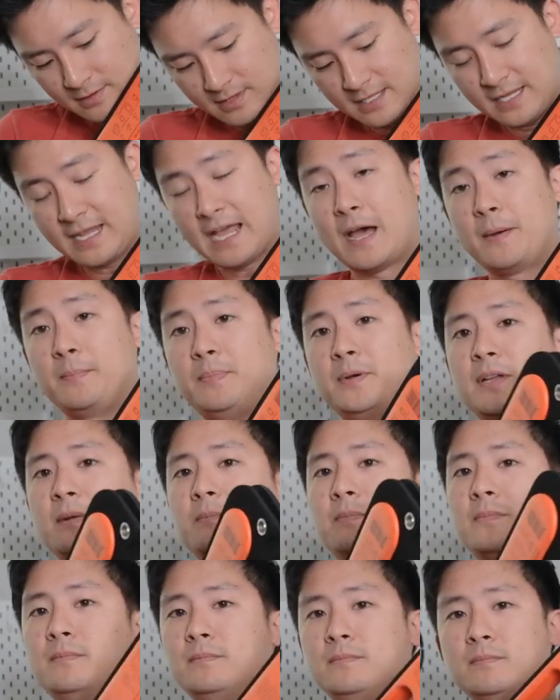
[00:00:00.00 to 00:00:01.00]
the output
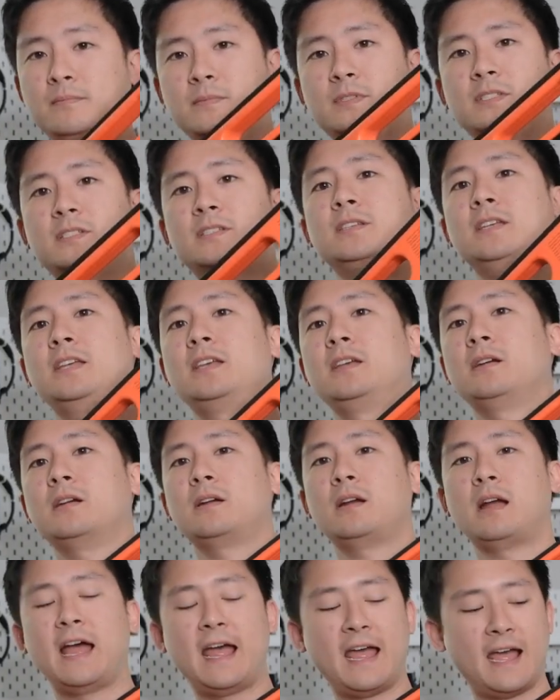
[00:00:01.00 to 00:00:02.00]

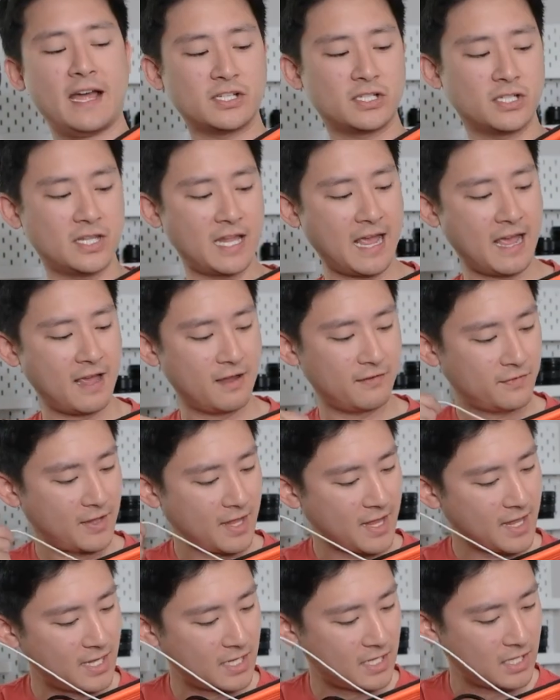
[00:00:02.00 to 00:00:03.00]
here. I actually have
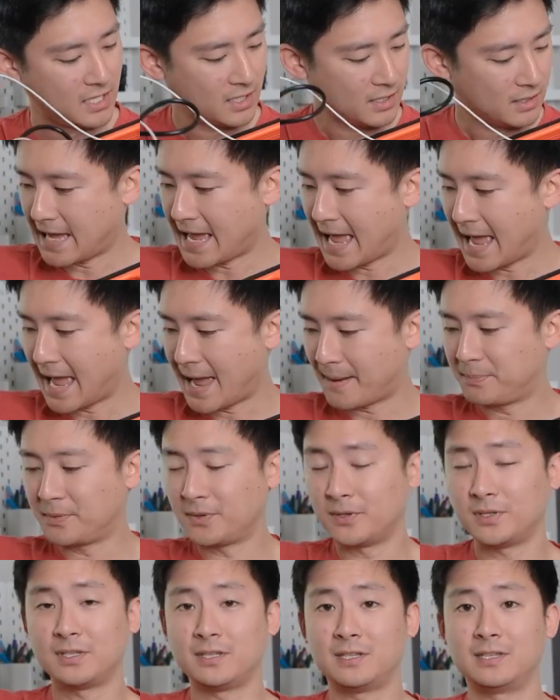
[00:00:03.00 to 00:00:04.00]
a
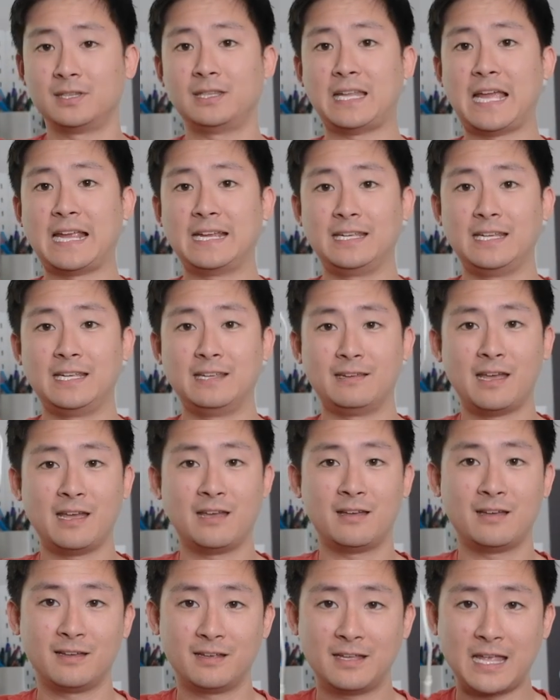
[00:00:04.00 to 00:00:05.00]
Apple Lightning
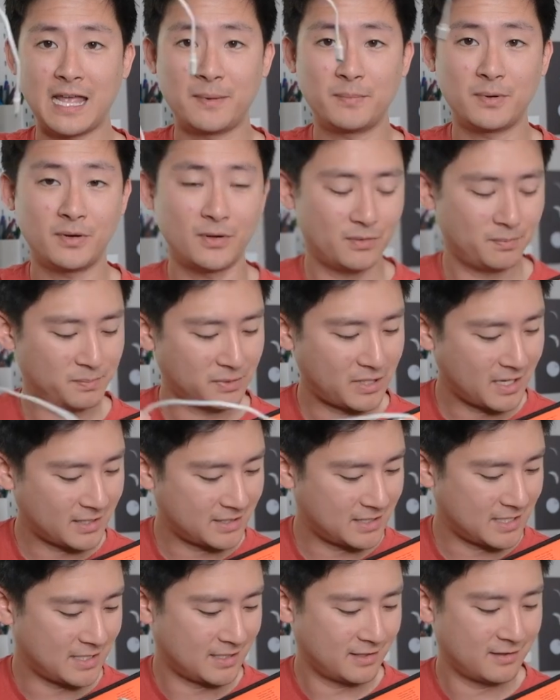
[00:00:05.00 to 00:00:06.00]
cable
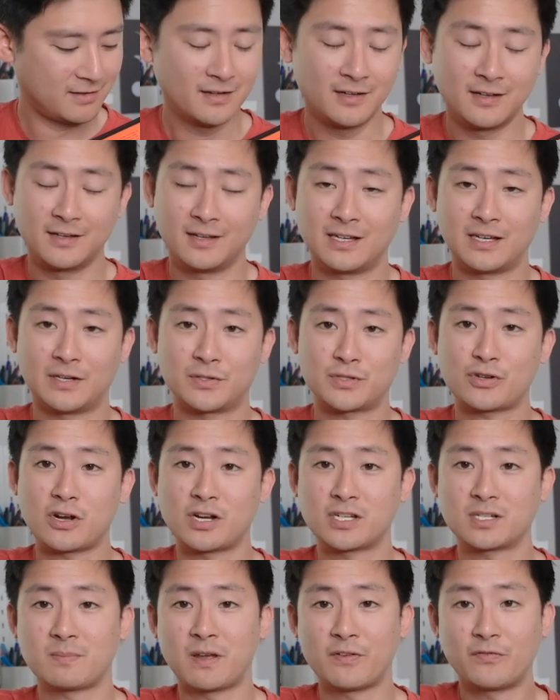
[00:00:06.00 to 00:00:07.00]
plugged in. I was
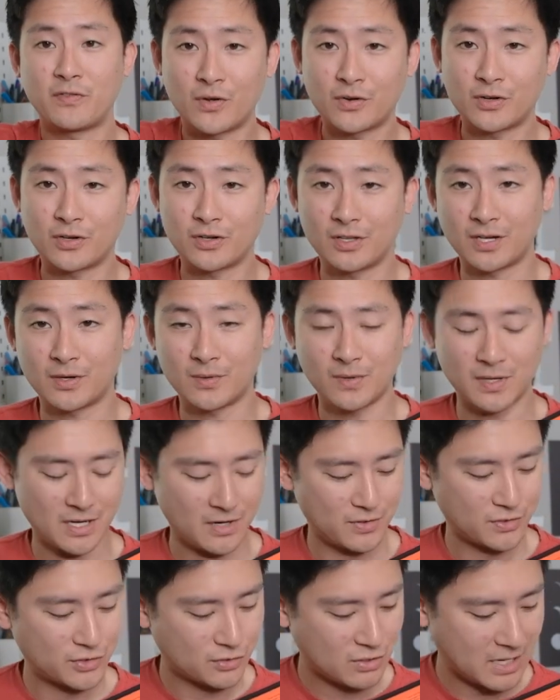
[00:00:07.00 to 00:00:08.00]
charging my phone earlier when
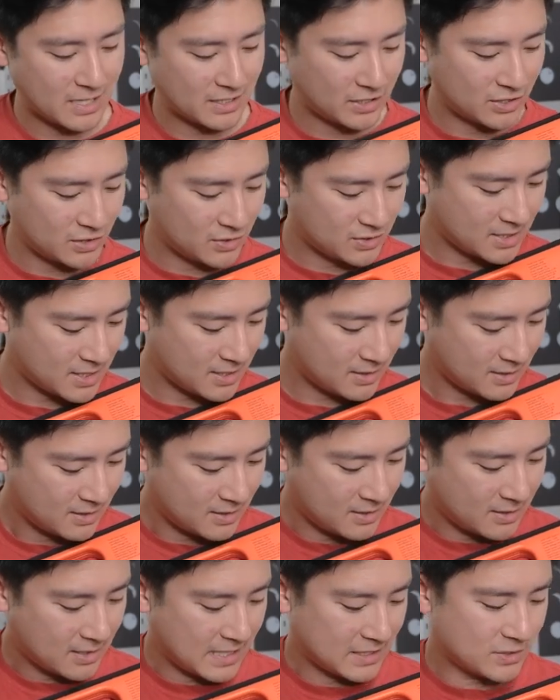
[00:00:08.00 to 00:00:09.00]
I was trying to use it,
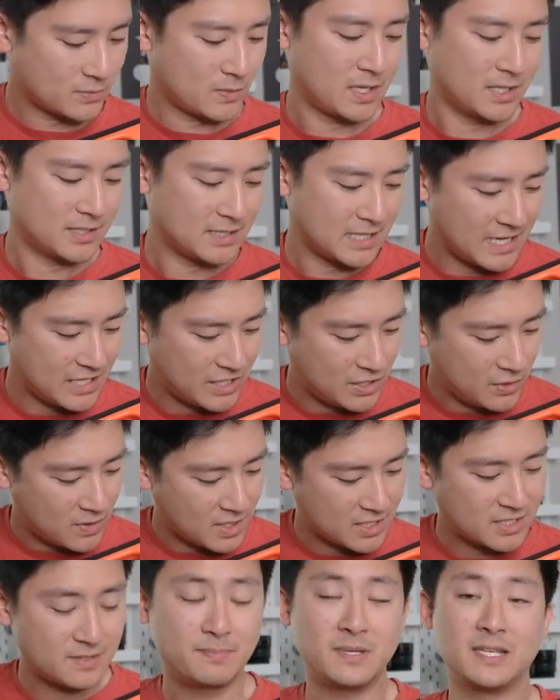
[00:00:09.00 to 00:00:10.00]
as well as a
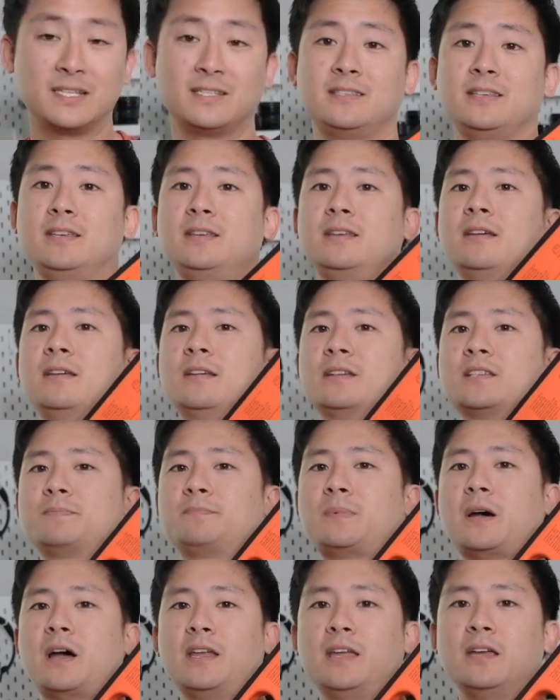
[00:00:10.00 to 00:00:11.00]
USB-C
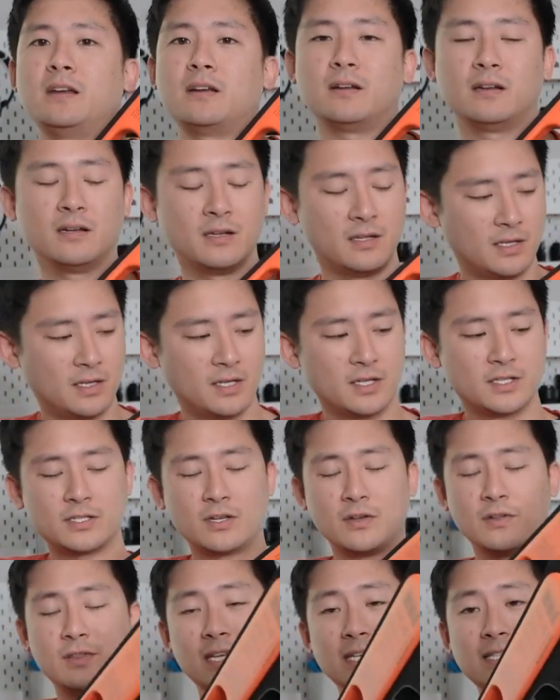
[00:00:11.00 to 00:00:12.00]
spot here.
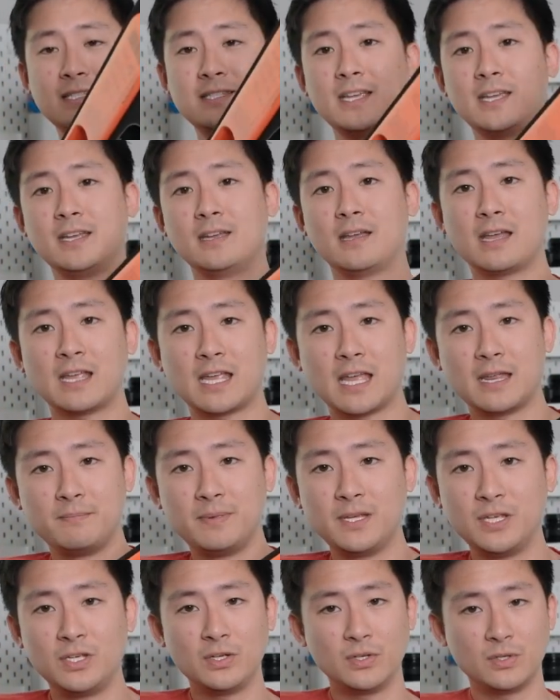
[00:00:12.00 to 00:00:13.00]
So this thing can
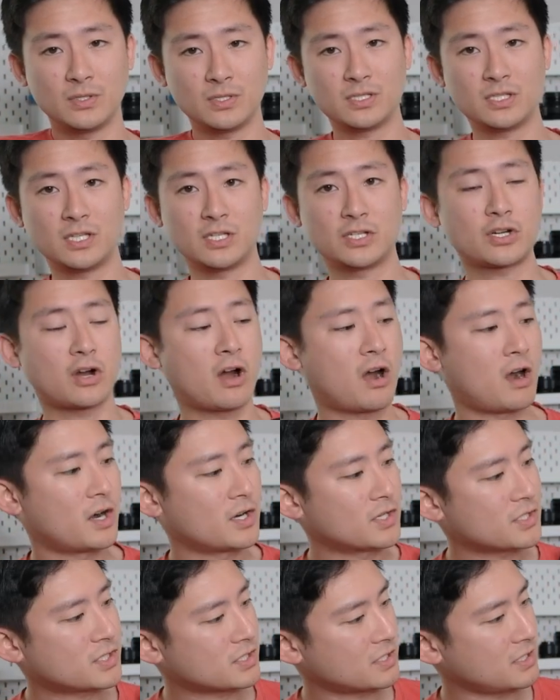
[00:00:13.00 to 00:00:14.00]
be used to
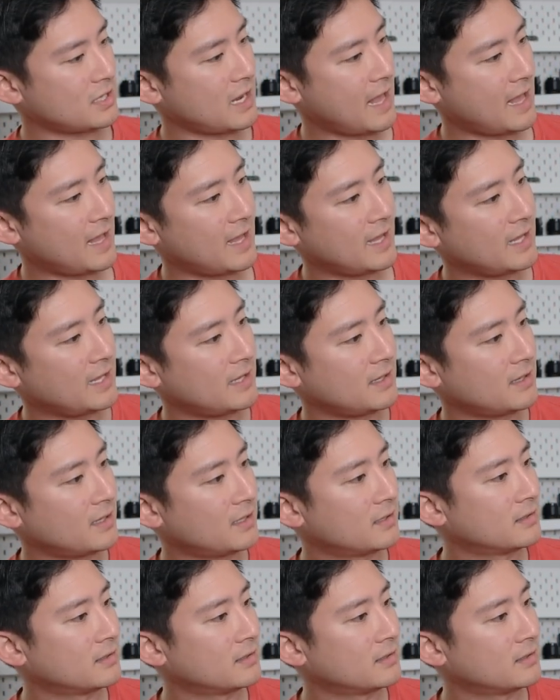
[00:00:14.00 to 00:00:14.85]
charge a,